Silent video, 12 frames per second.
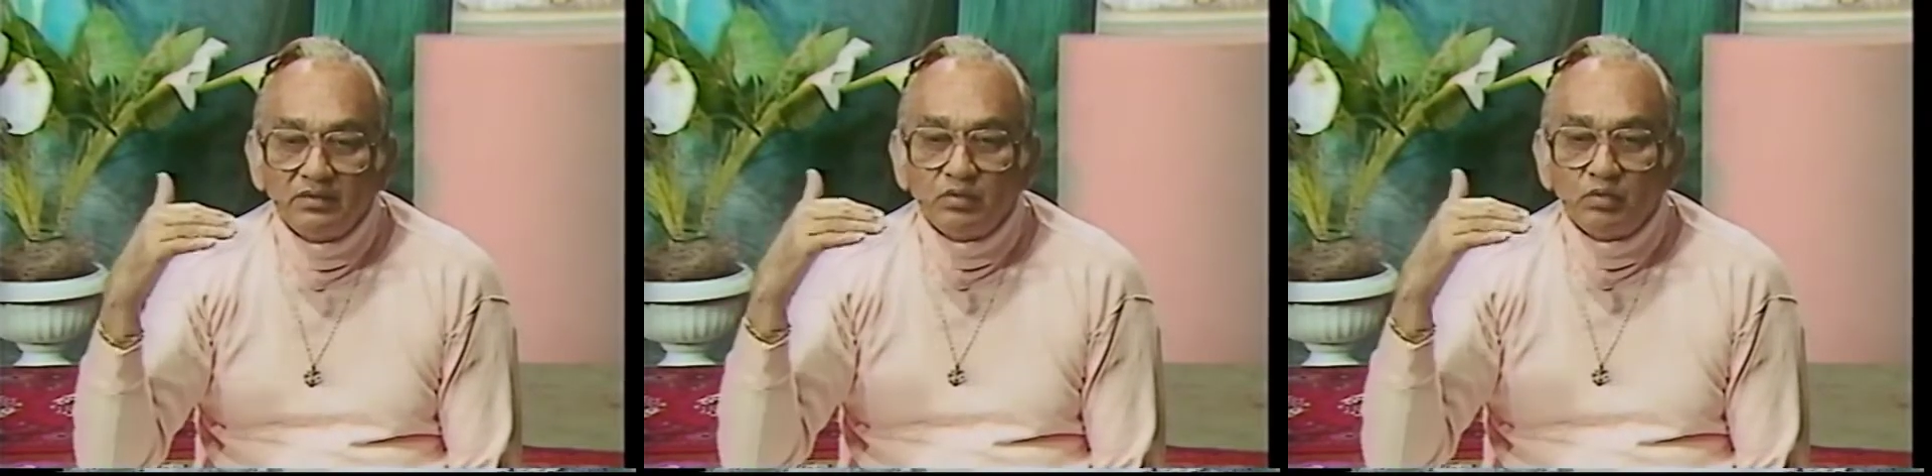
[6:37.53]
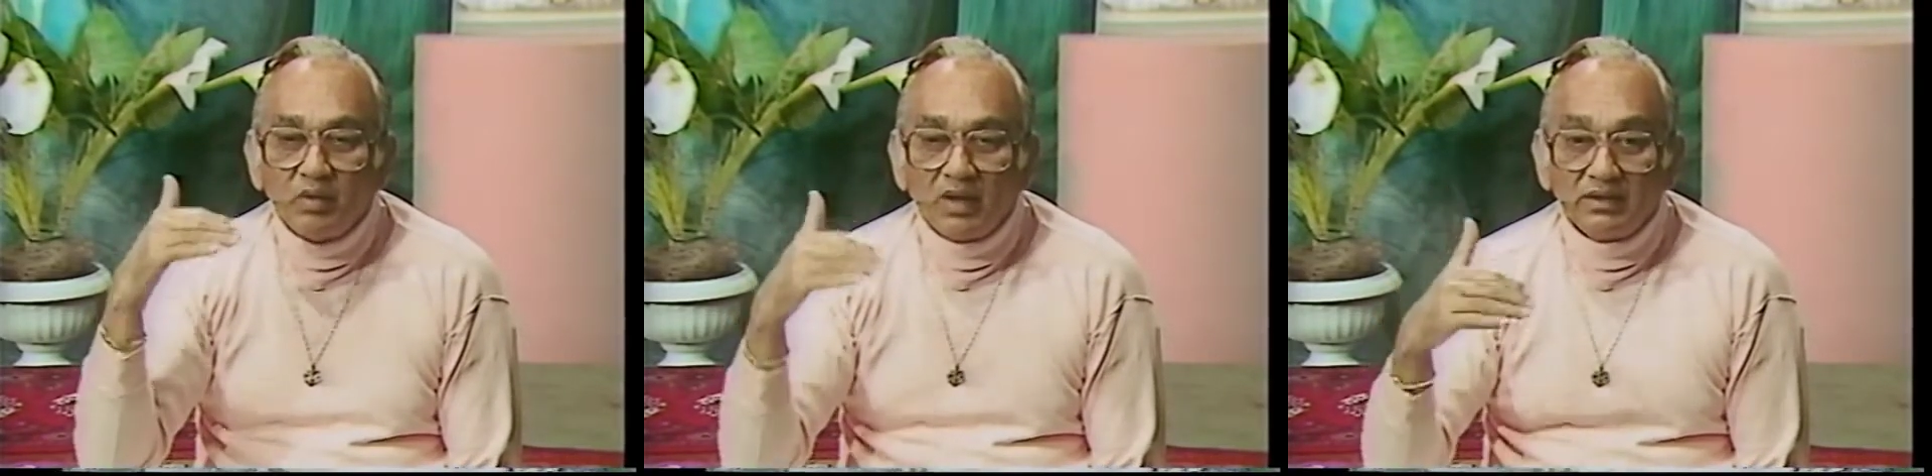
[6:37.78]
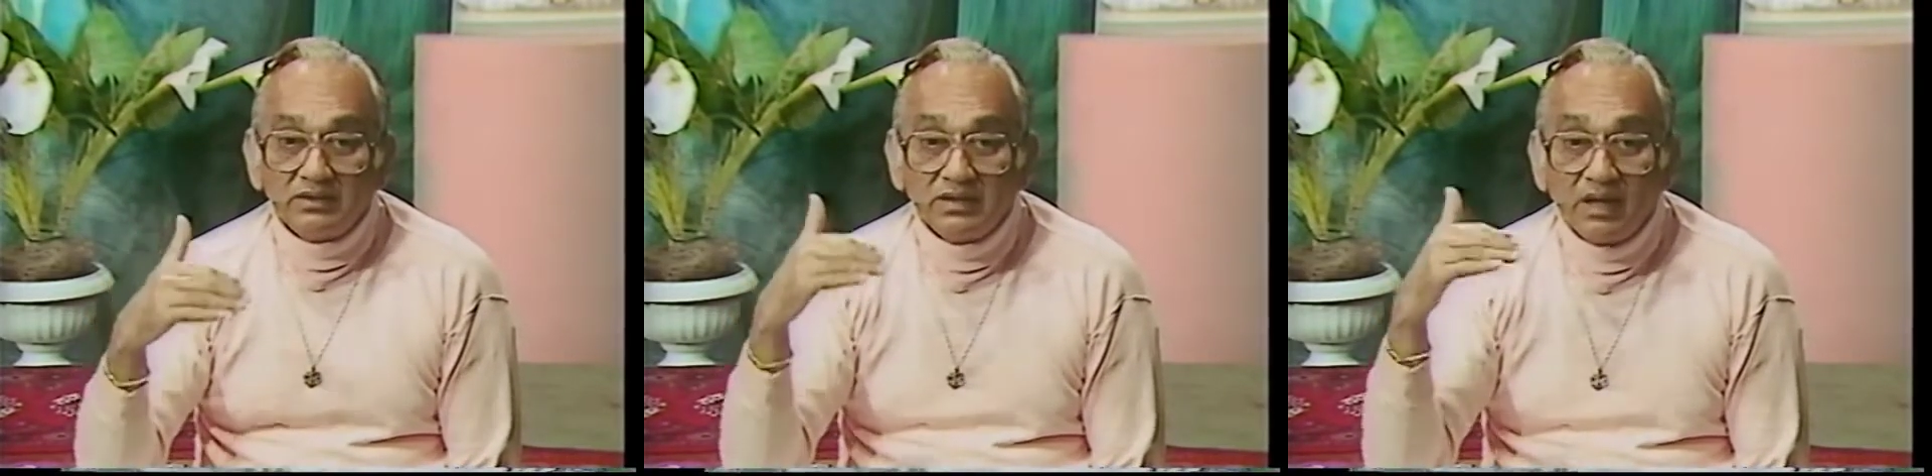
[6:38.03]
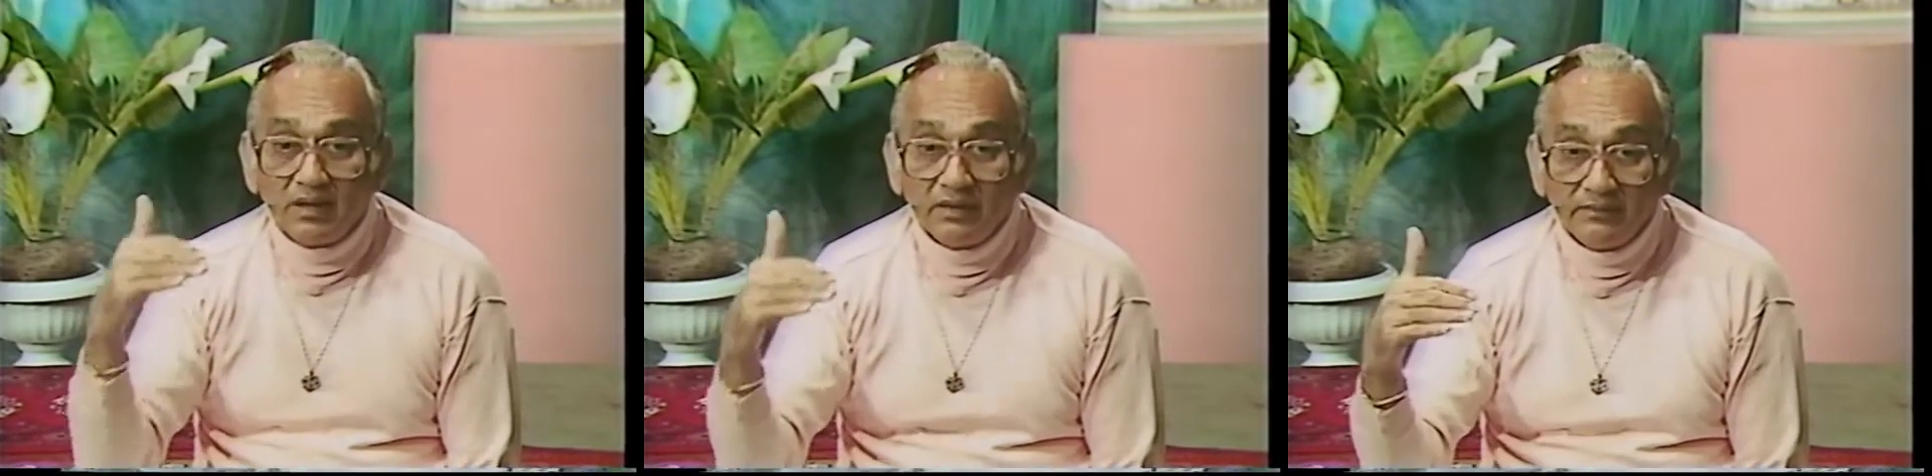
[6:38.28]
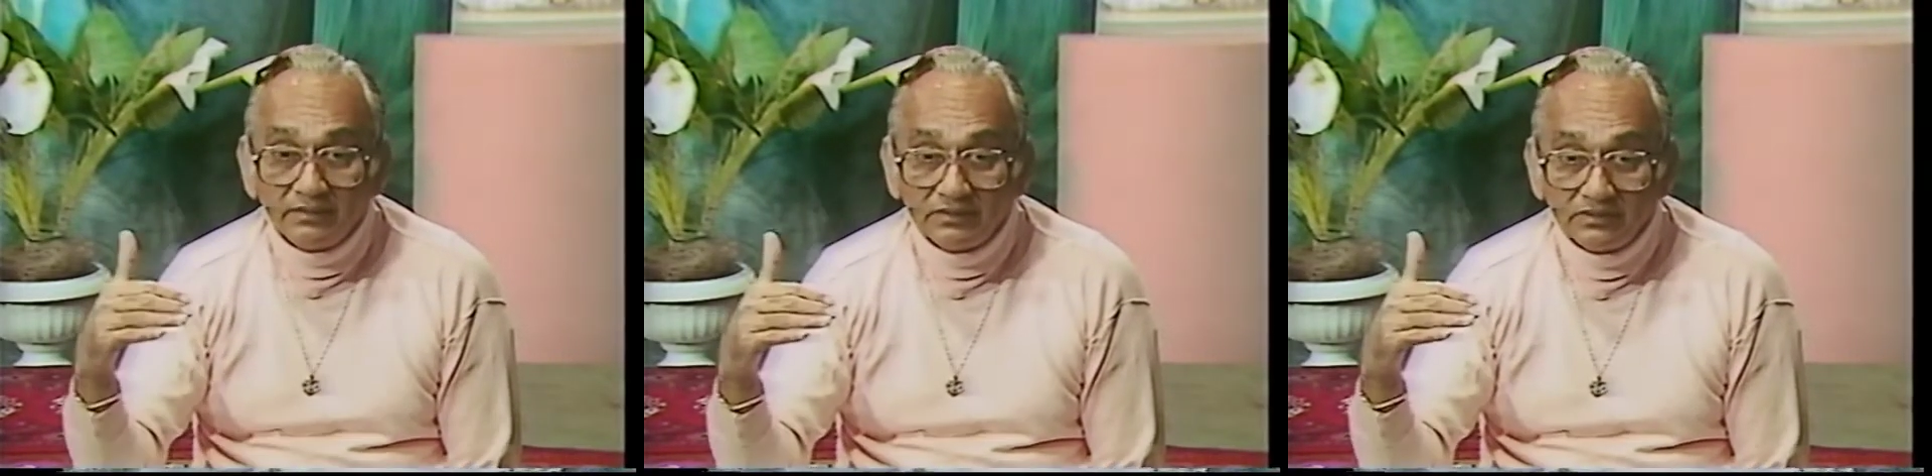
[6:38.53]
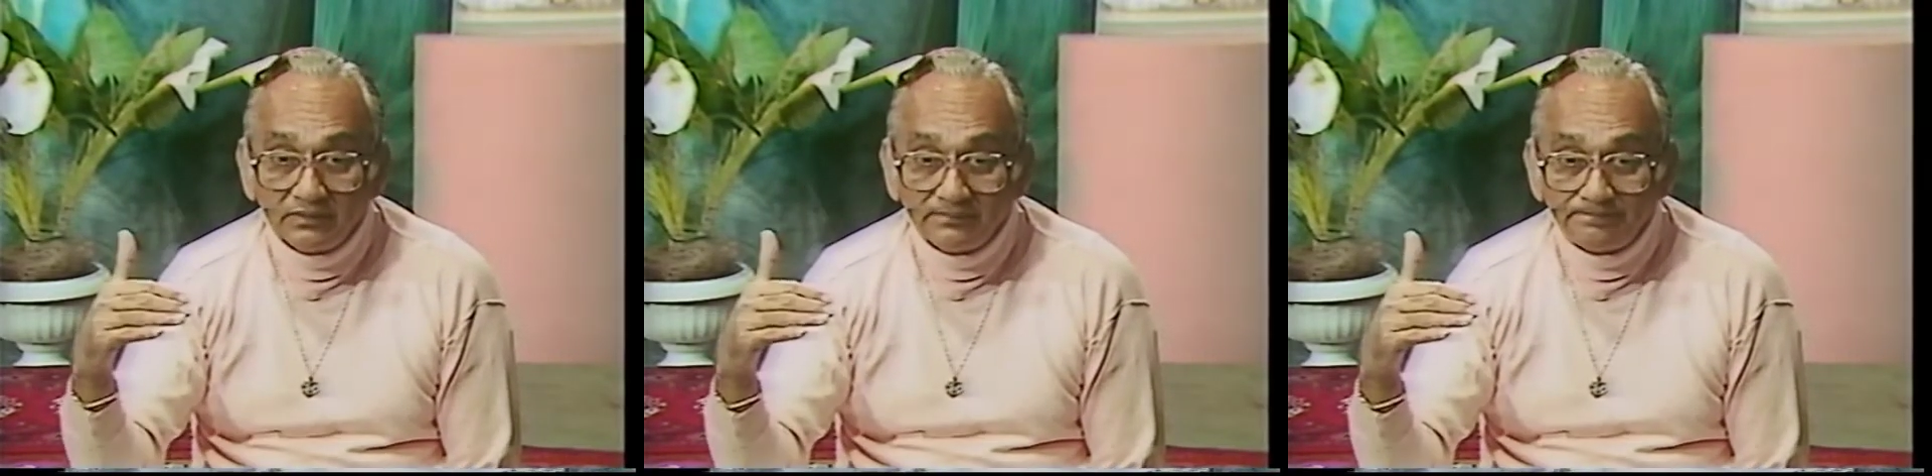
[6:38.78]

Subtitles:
12 times.